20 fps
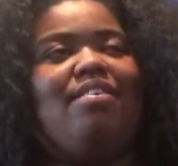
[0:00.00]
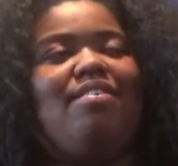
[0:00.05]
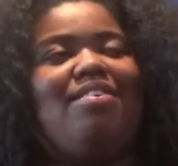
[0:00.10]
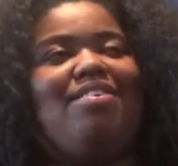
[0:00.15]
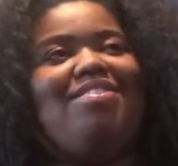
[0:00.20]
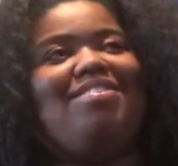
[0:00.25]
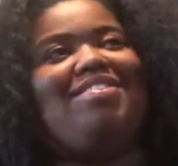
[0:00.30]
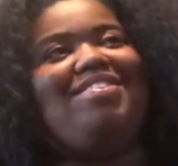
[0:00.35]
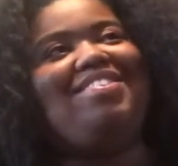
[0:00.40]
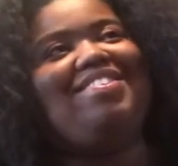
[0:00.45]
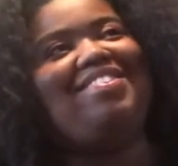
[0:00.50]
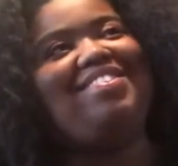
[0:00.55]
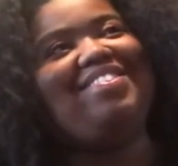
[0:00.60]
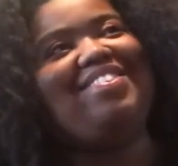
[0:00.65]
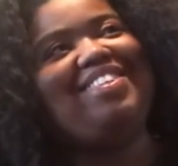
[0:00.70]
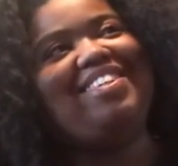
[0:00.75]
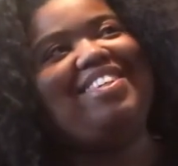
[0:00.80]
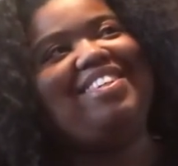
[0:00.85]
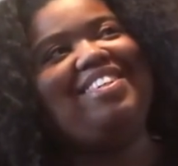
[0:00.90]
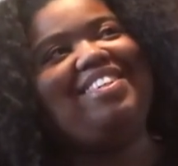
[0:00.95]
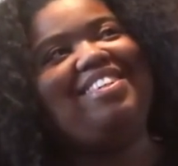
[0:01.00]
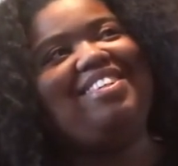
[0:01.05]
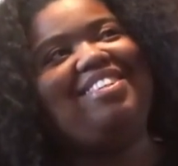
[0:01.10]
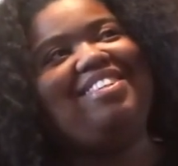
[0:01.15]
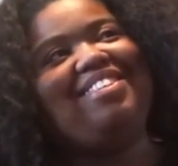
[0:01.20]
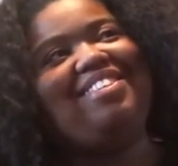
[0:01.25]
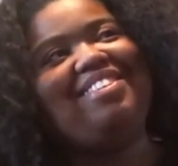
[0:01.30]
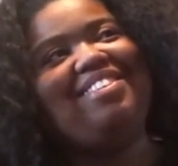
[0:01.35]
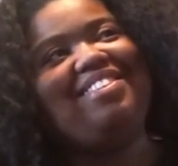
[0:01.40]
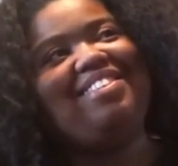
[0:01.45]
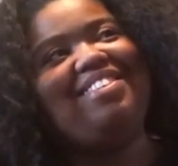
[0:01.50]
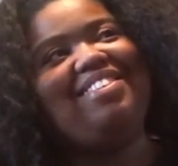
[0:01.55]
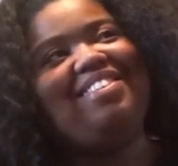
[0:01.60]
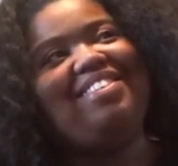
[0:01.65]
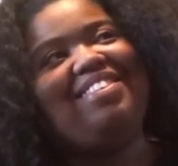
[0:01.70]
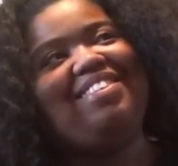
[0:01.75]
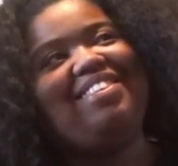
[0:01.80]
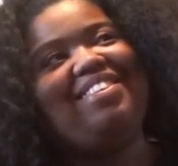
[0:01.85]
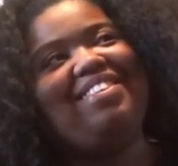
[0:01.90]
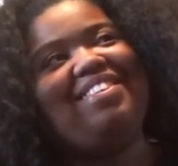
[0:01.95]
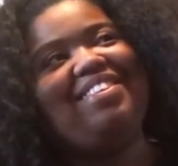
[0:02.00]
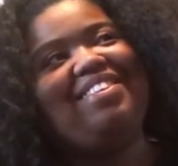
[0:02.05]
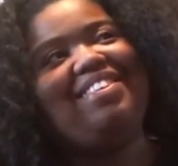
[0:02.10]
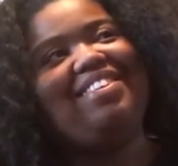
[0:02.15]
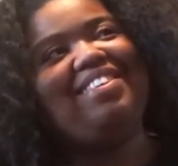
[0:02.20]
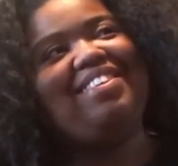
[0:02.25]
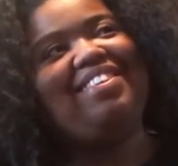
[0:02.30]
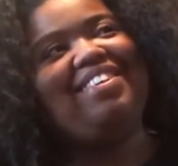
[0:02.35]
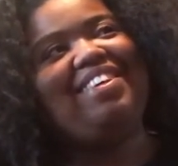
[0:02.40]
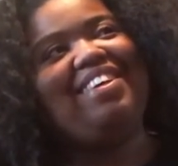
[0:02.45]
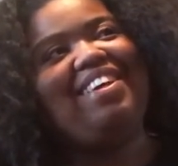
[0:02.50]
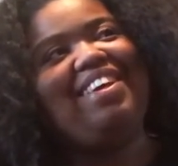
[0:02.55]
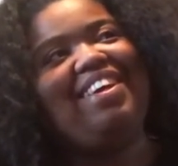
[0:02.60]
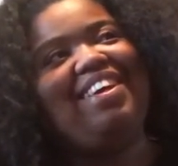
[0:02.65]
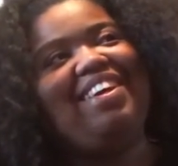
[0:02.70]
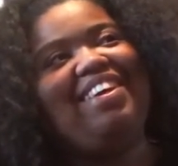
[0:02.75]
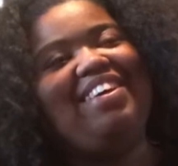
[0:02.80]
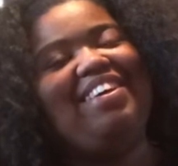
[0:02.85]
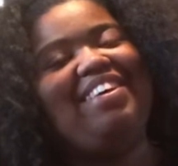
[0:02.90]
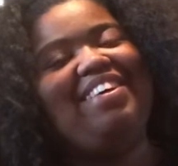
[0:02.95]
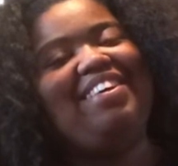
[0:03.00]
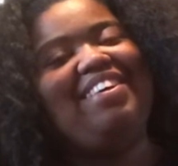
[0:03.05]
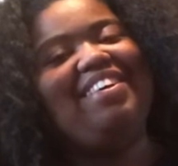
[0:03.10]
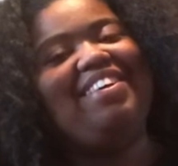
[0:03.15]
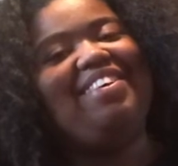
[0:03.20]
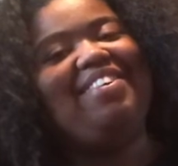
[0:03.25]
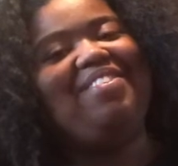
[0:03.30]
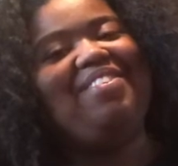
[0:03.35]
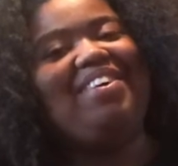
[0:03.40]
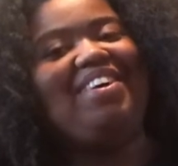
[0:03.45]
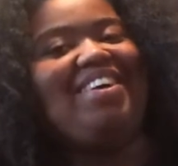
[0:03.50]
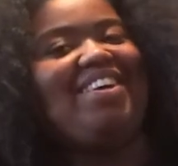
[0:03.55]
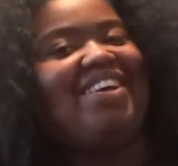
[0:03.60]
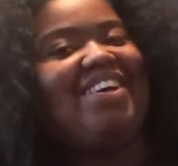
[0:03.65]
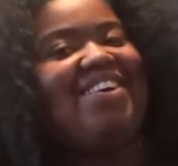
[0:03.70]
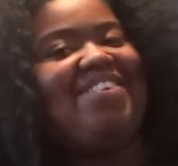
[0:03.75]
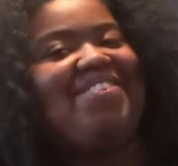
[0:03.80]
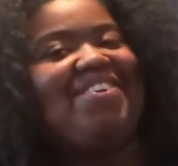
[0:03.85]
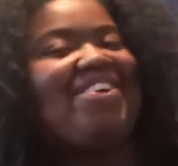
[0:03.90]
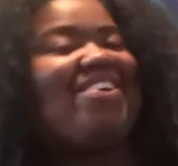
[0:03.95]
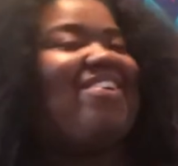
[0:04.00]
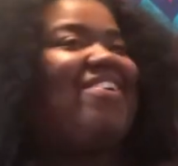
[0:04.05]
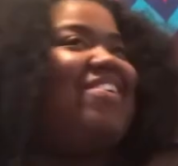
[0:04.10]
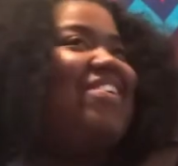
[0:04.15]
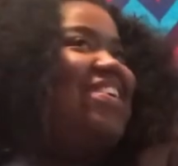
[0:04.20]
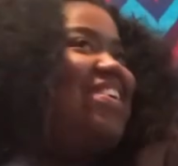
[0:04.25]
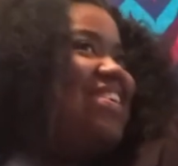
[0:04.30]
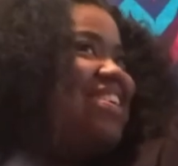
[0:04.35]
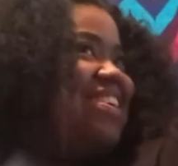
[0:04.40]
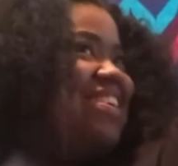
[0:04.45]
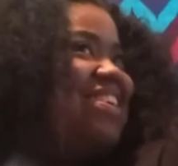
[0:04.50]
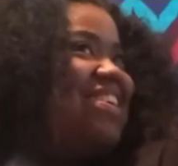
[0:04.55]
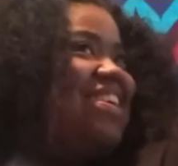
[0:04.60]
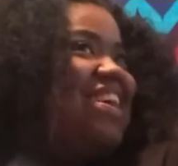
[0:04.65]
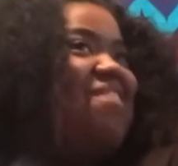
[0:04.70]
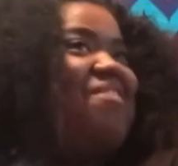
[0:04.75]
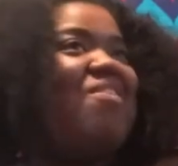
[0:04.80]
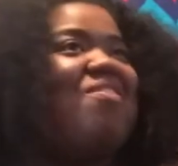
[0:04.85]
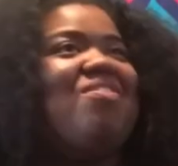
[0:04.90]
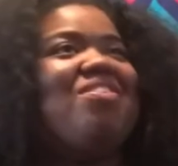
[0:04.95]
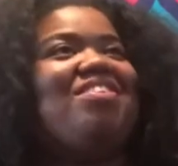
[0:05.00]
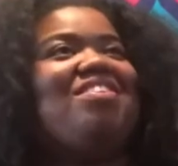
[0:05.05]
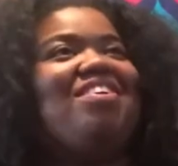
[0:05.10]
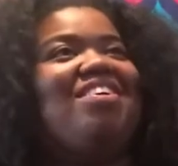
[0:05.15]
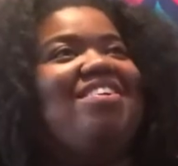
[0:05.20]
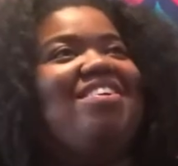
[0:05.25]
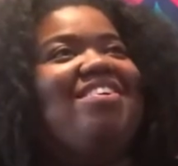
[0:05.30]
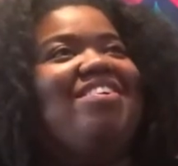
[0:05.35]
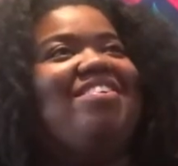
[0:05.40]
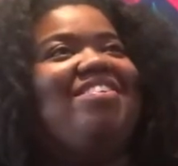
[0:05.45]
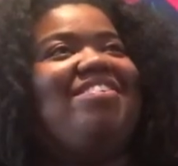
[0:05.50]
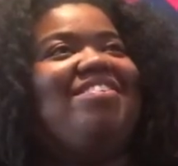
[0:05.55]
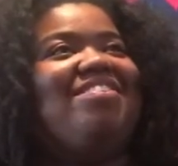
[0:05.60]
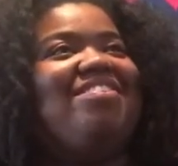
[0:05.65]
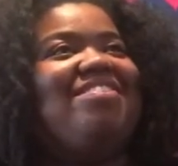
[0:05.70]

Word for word: What you doing? You okay? What you doing? Oh, recording. I'm almost done, though.